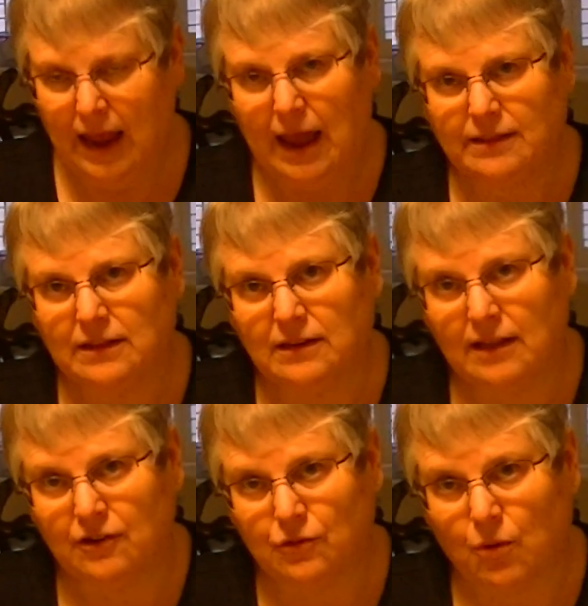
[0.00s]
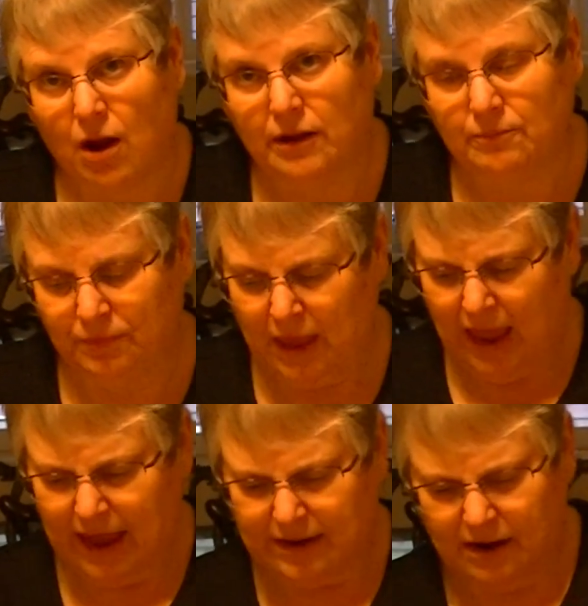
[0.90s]
and then let it dry.
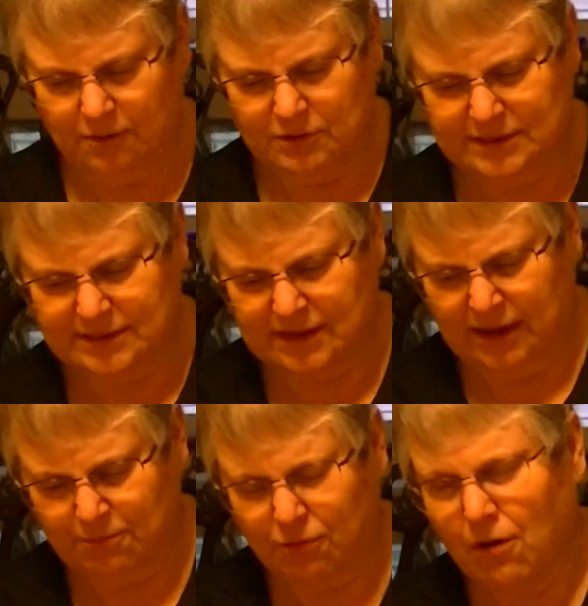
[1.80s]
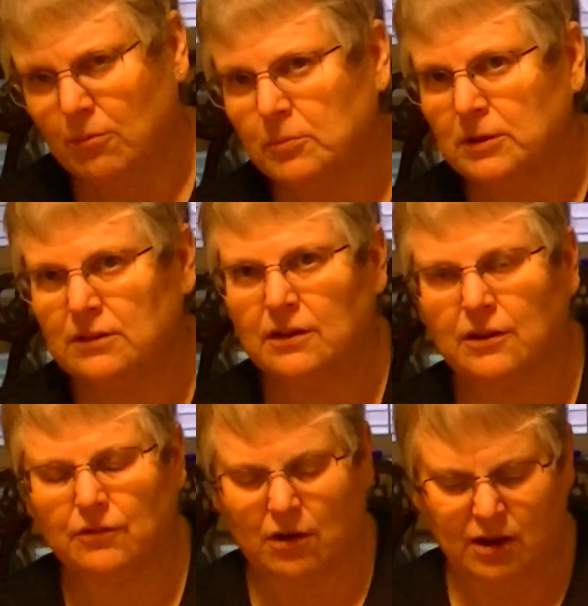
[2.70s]
And I would say probably let
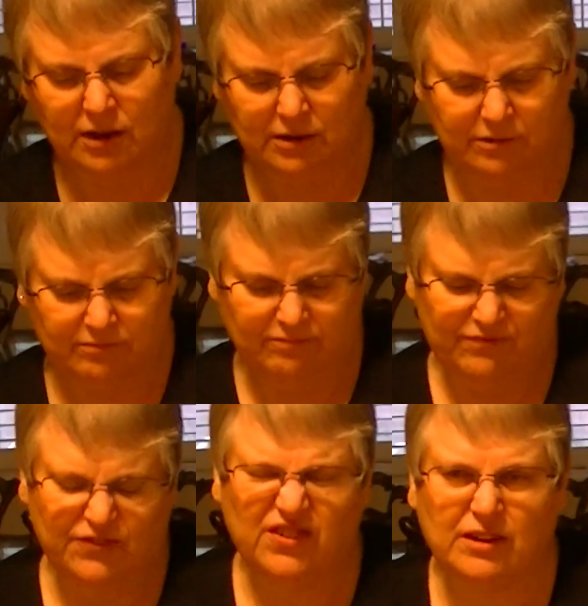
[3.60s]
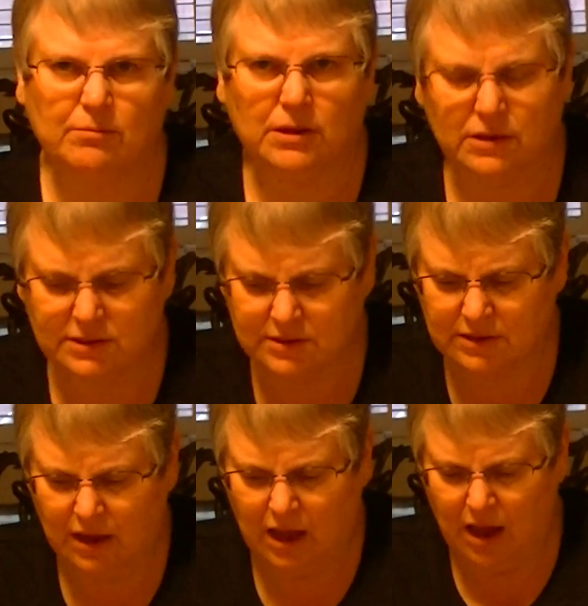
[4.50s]
it dry 15
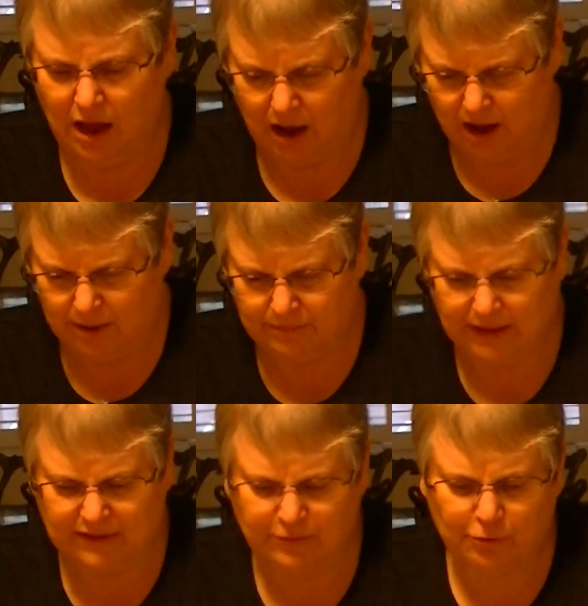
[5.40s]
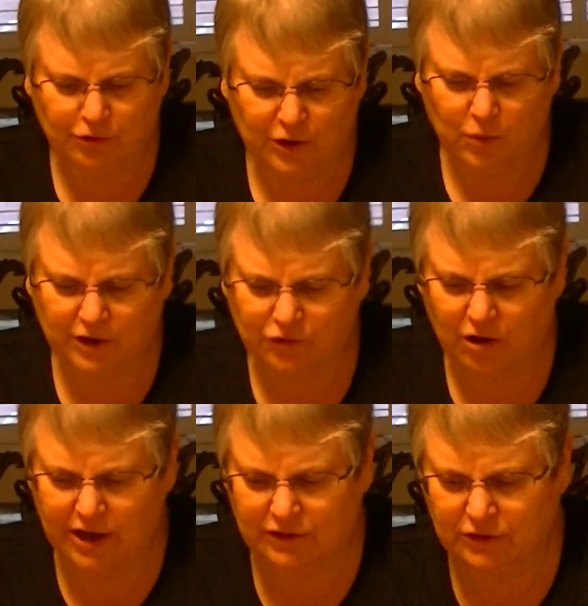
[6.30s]
minutes. It's pretty quick
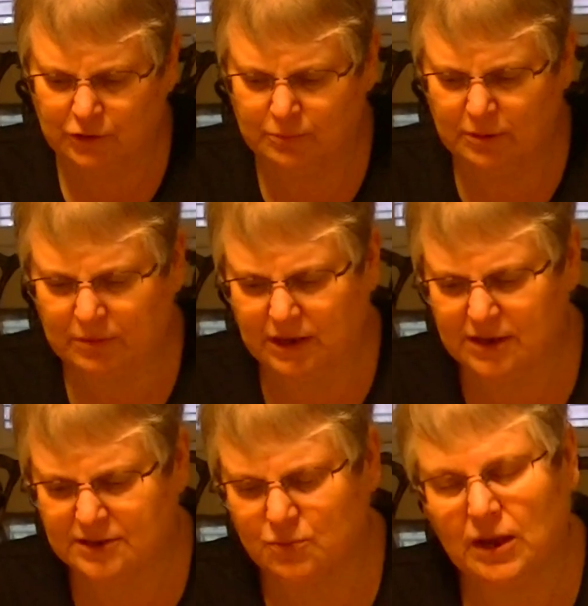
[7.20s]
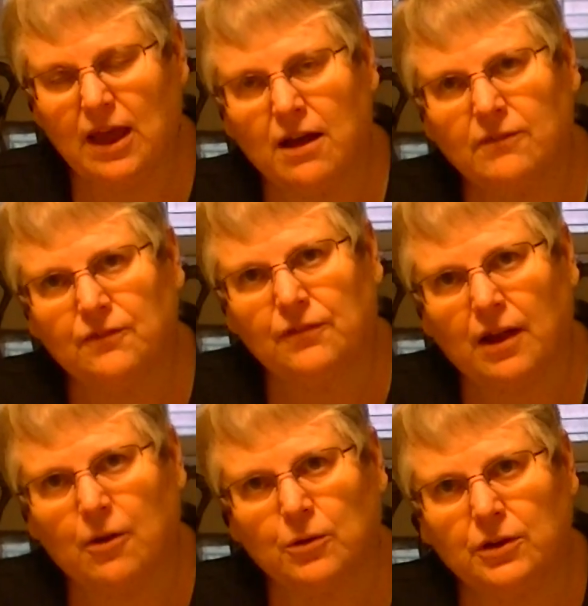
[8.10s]
drying glue, but because we have a
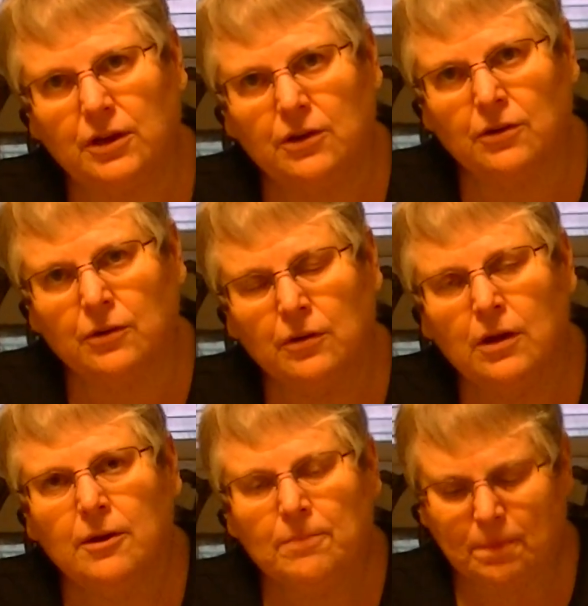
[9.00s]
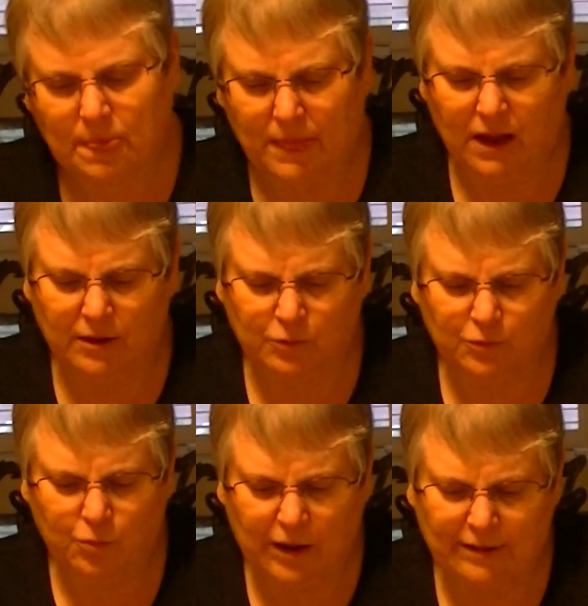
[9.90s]
flower here,
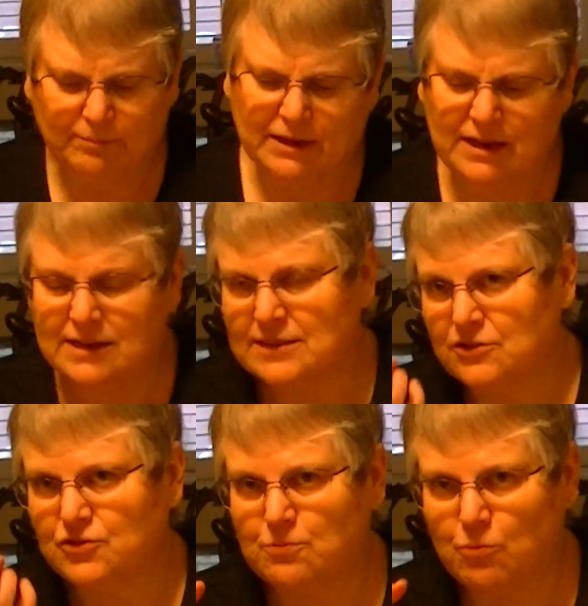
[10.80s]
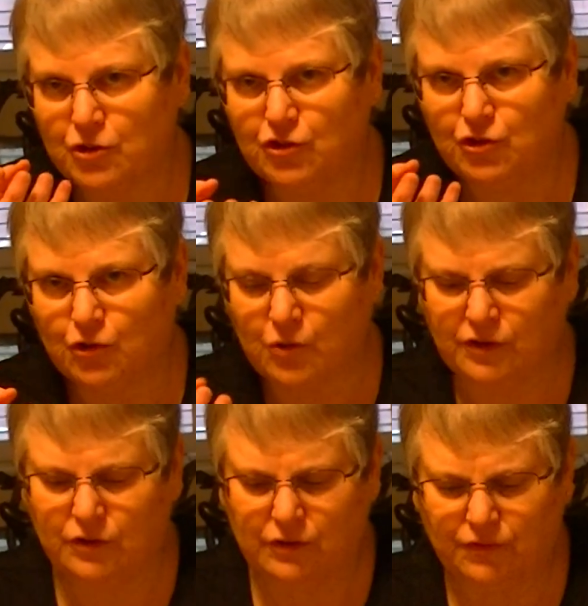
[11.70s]
and because there's moisture
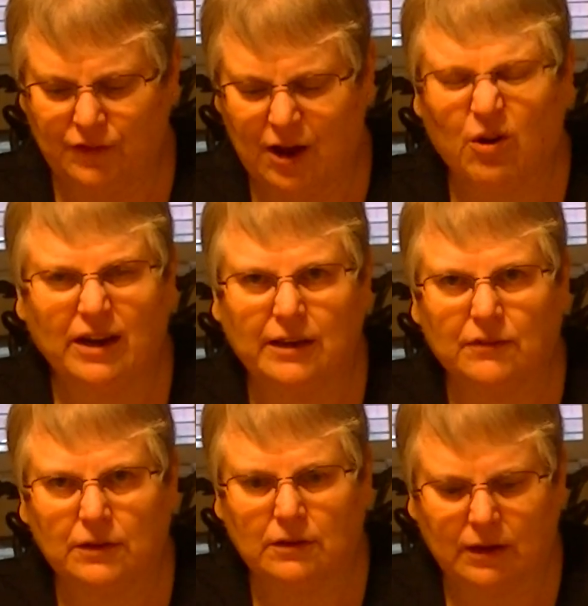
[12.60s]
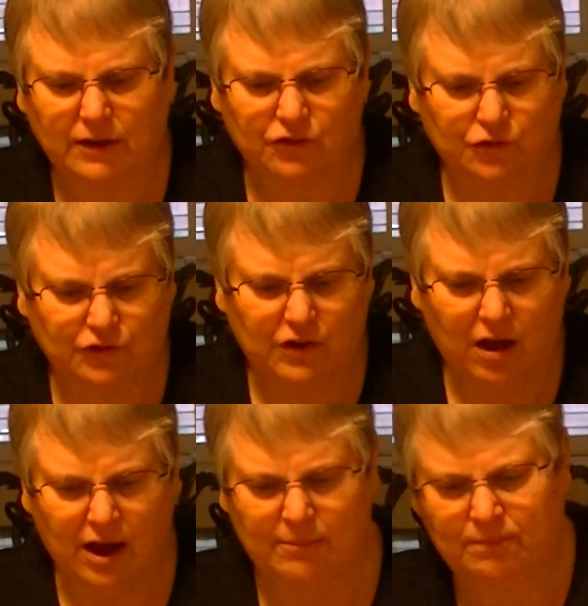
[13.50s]
going to the flower, I'd give it a little extra
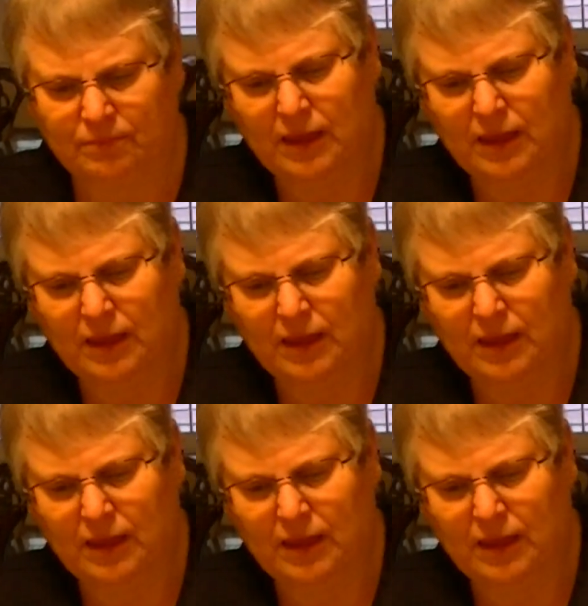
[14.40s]
time.